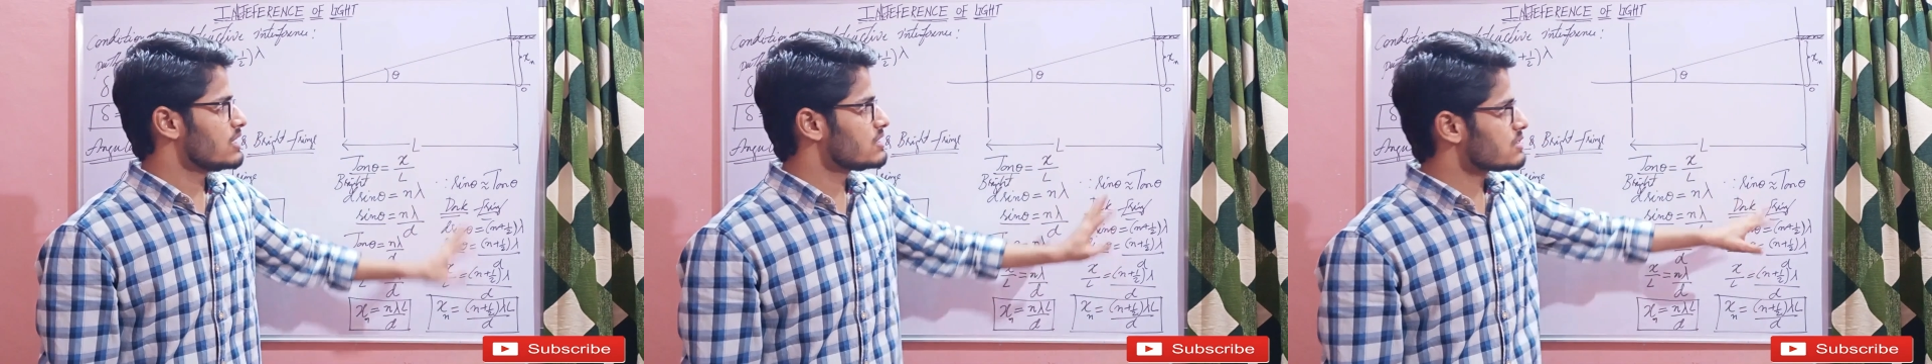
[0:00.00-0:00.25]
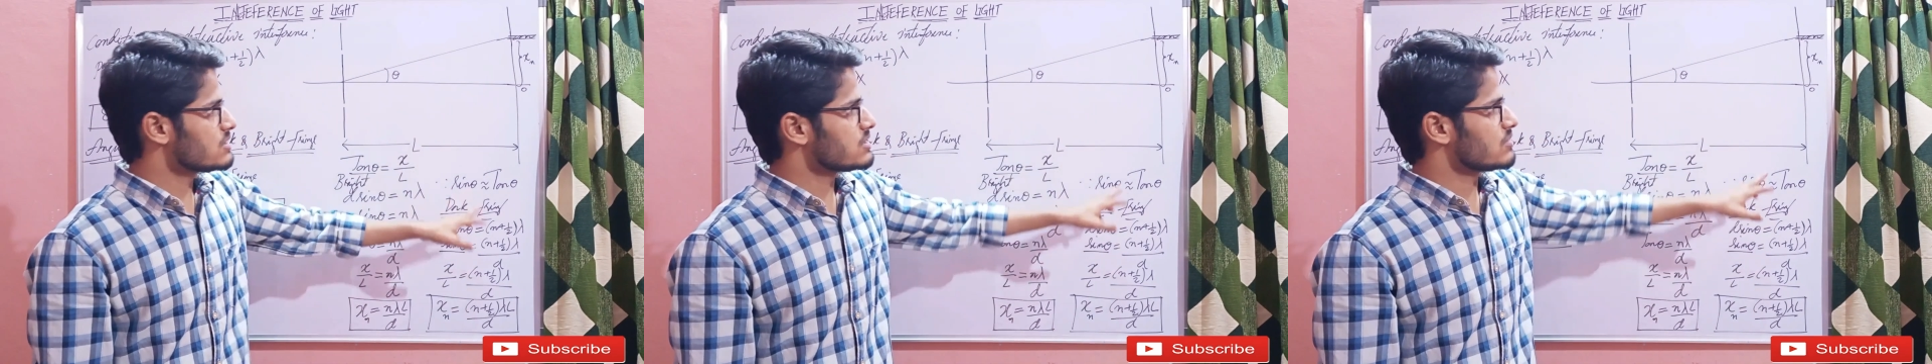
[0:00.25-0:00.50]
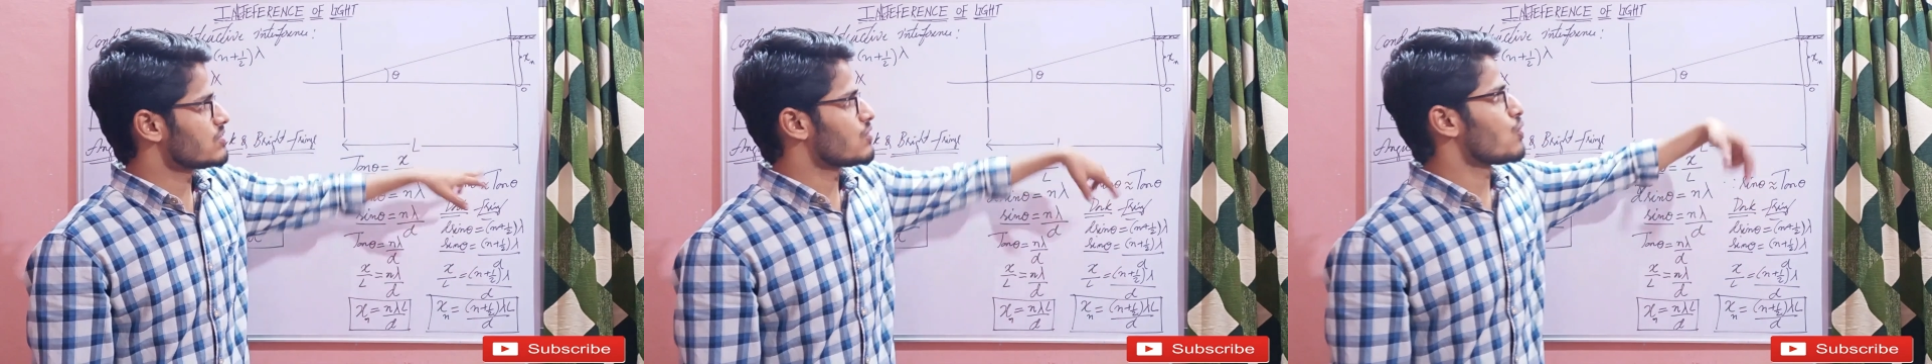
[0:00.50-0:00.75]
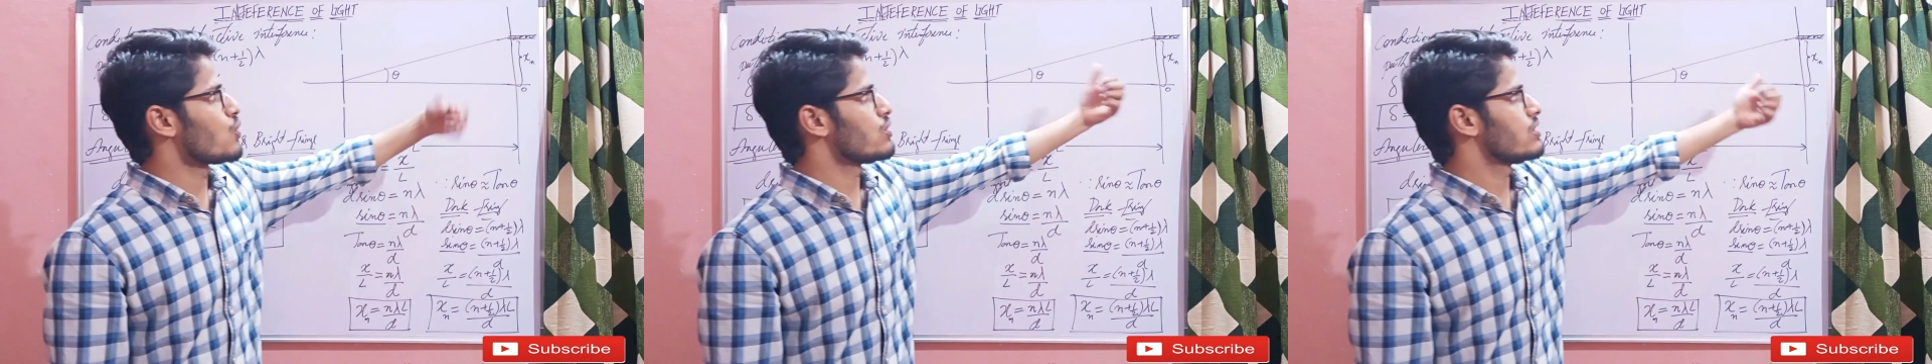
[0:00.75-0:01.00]
Distance of the
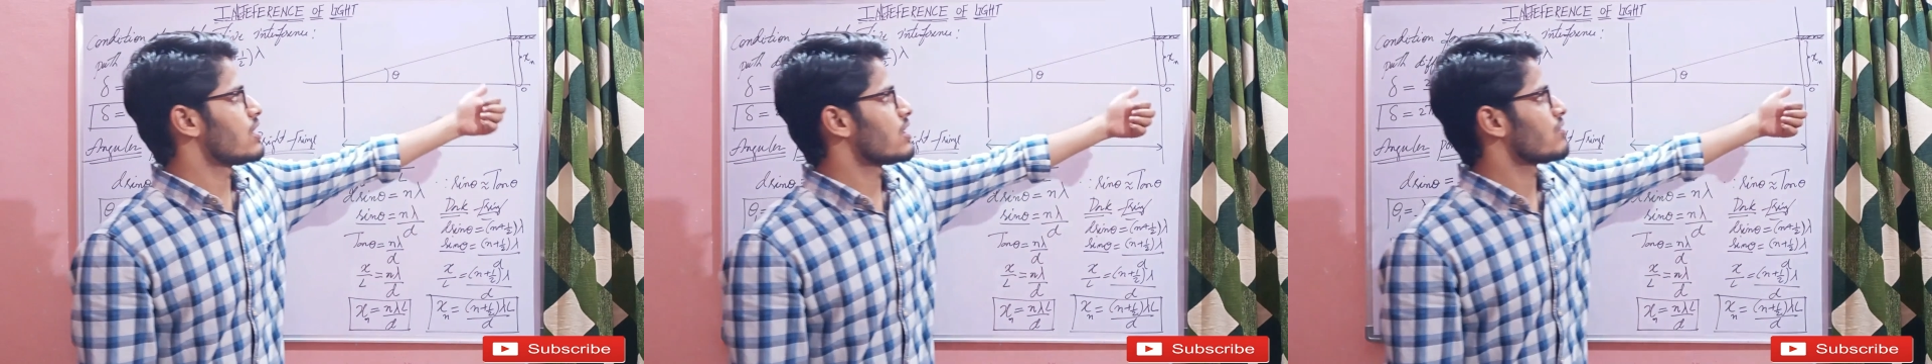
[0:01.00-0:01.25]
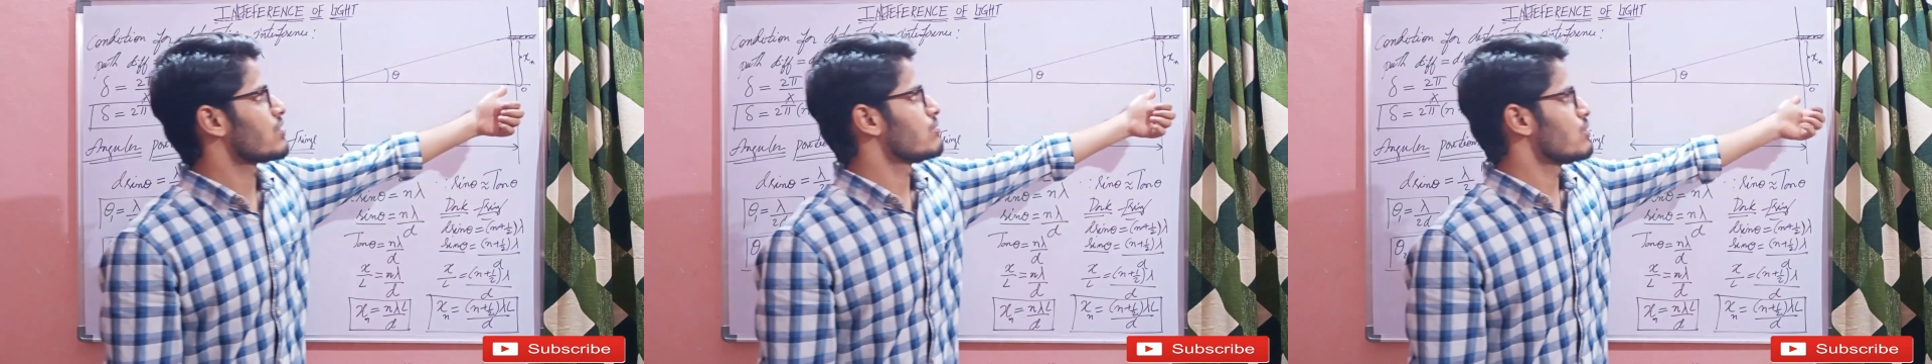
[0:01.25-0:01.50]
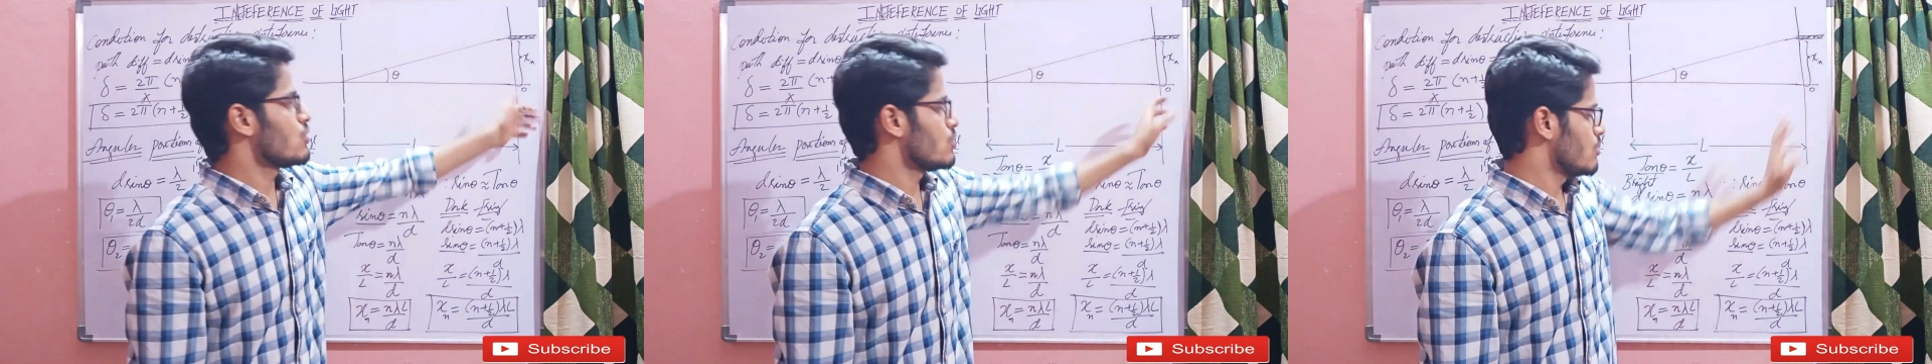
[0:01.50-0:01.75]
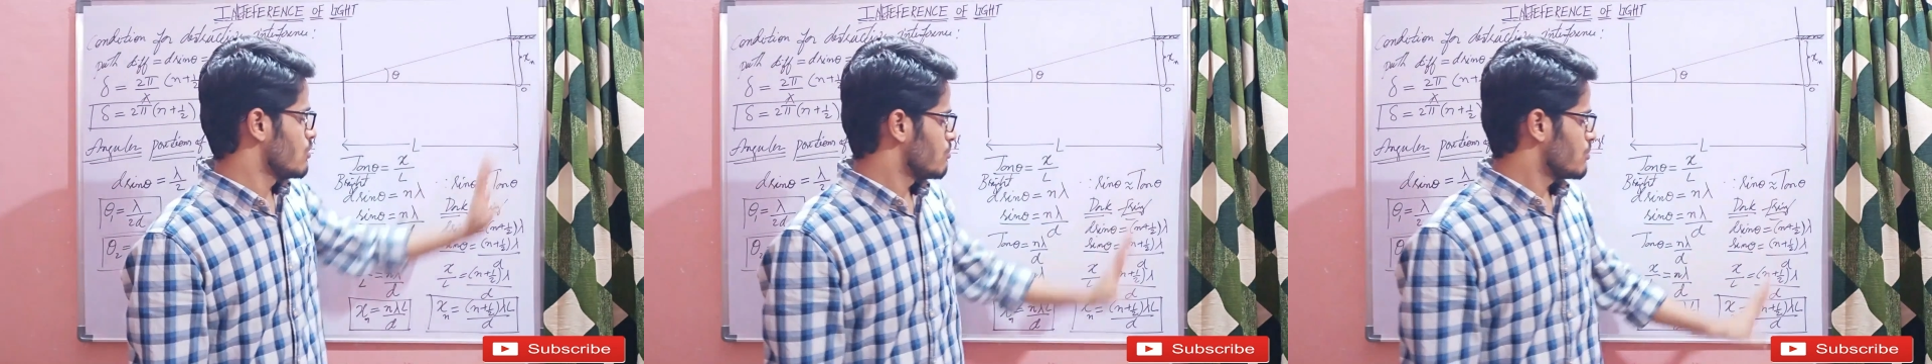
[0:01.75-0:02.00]
fourth dark from
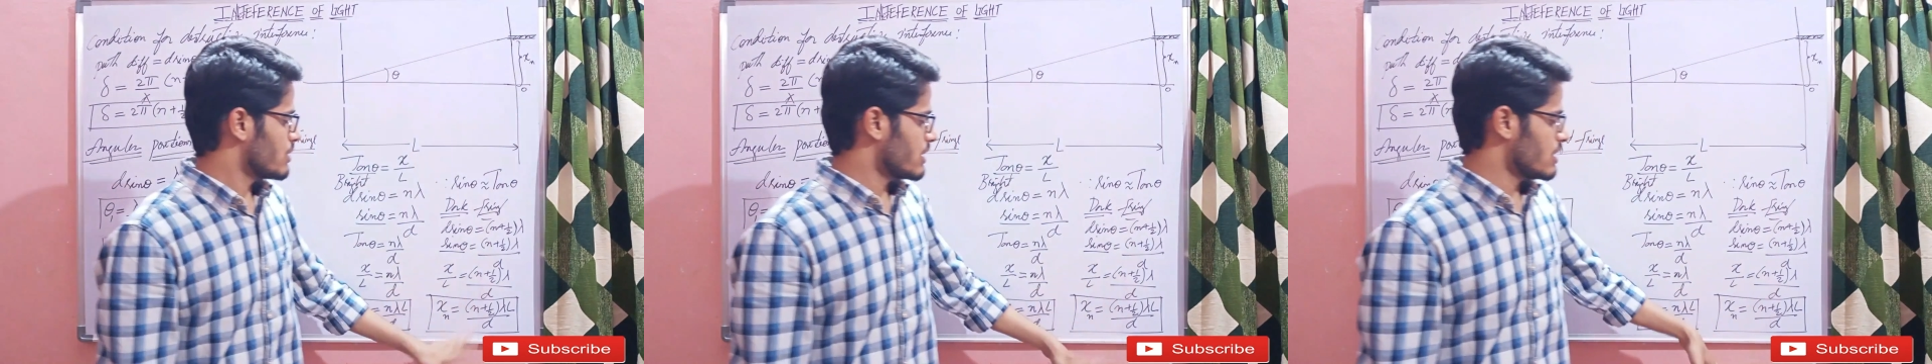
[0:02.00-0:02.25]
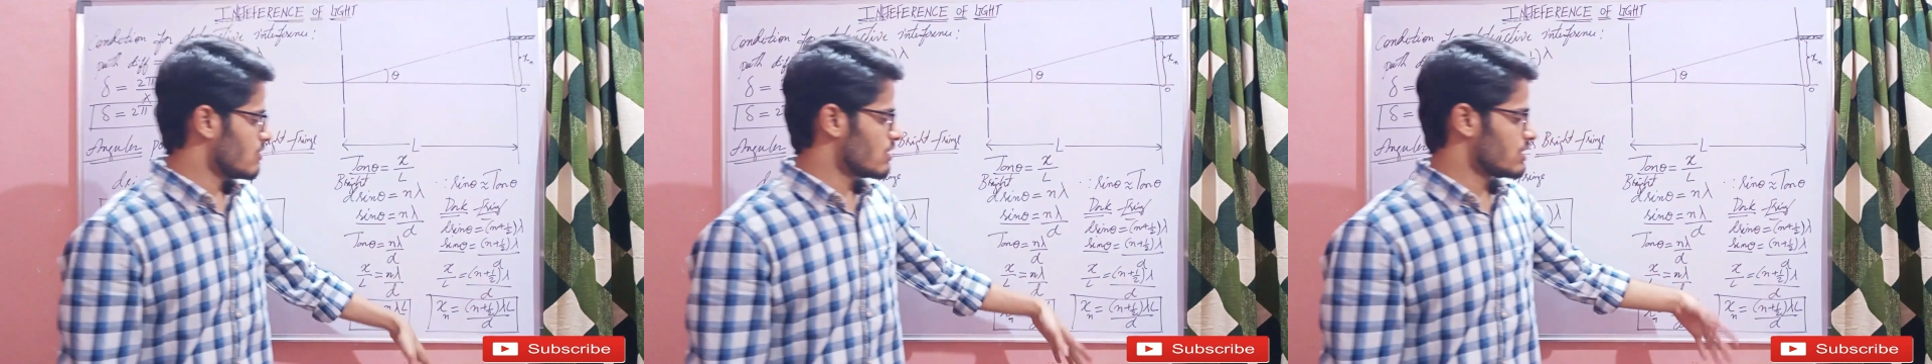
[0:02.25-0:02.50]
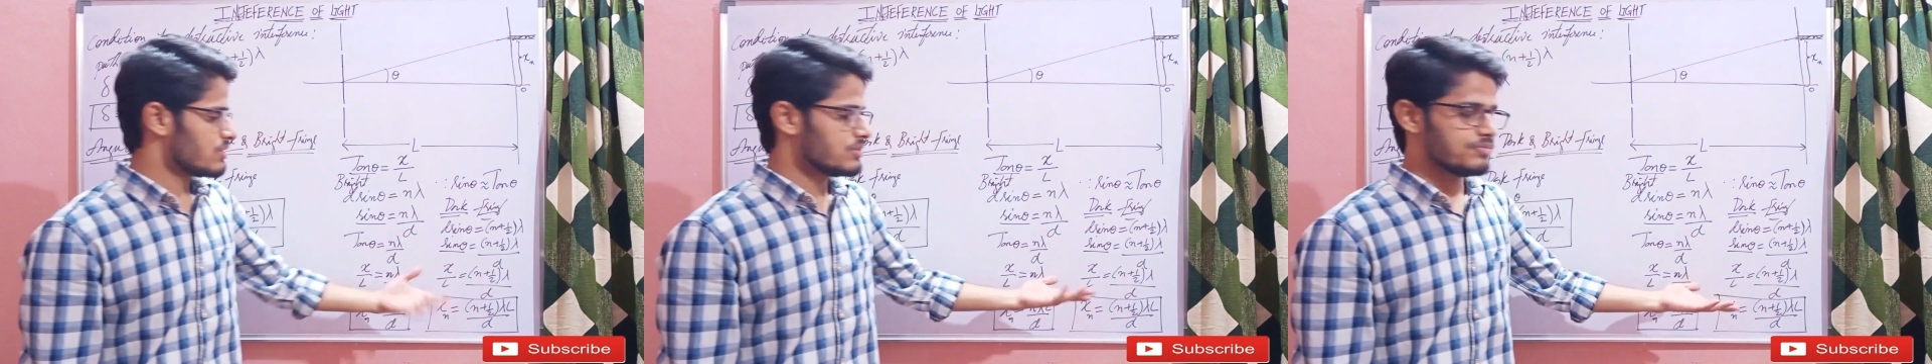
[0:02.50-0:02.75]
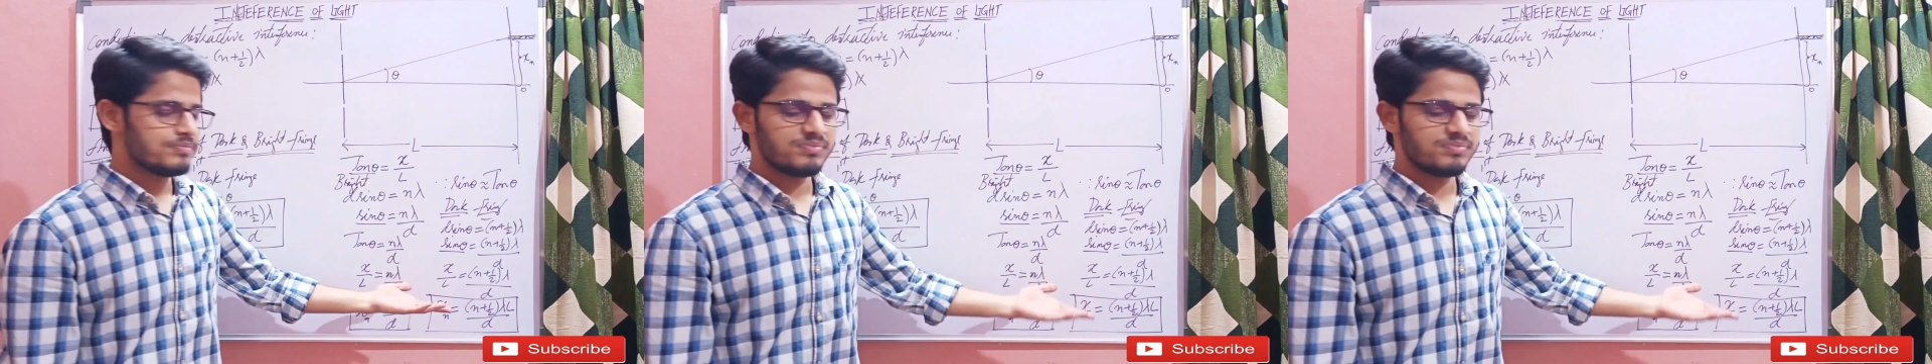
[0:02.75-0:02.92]
O, put n equal to